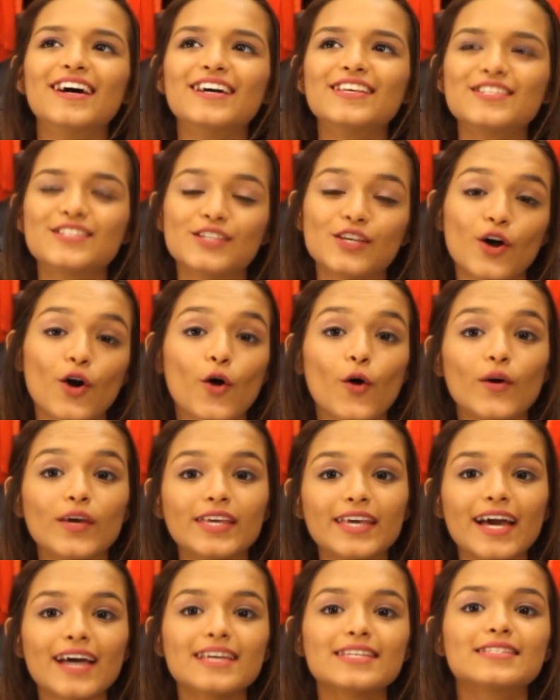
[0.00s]
So
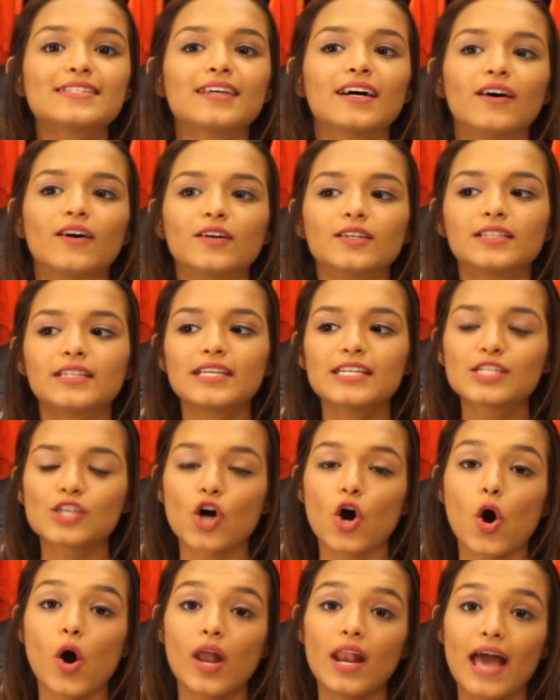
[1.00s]
yes, this
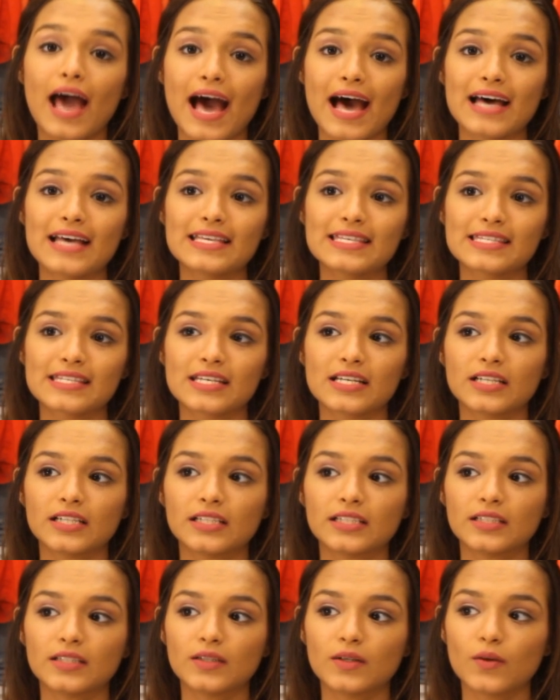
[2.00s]
haul has
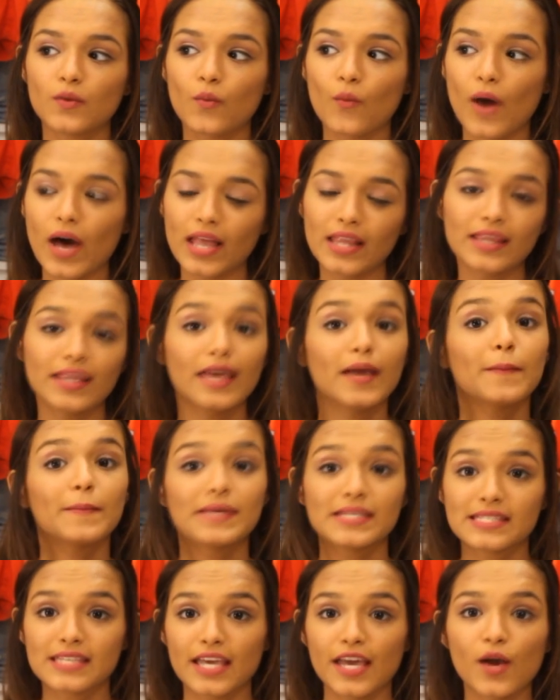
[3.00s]
one thing
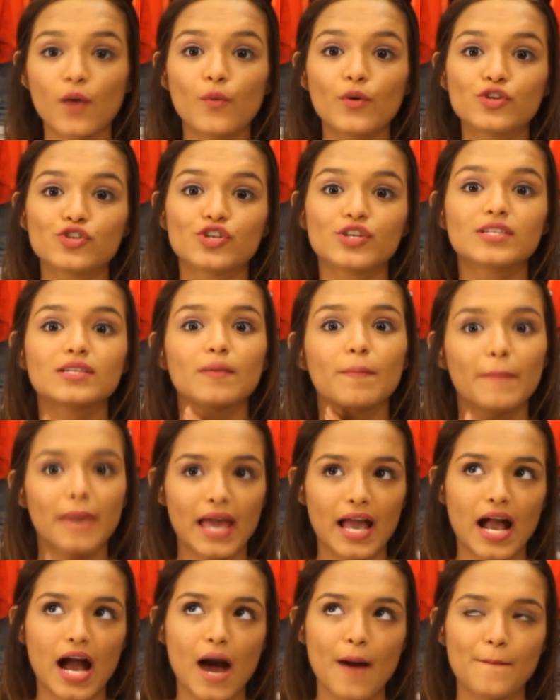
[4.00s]
missing, which is
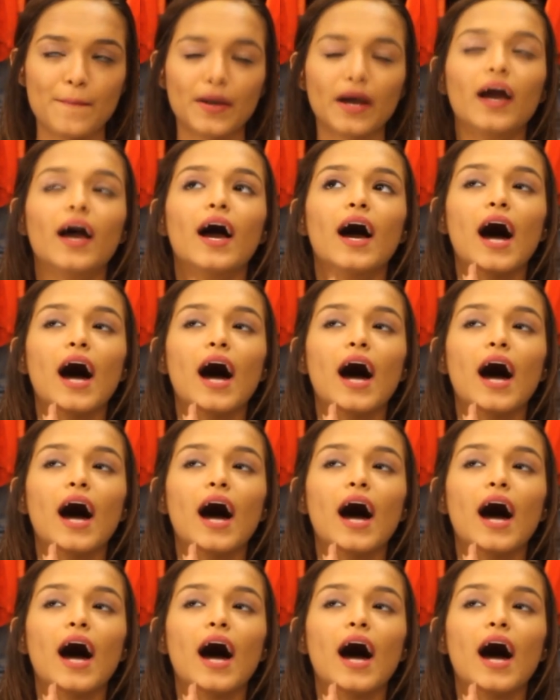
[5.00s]
makeup.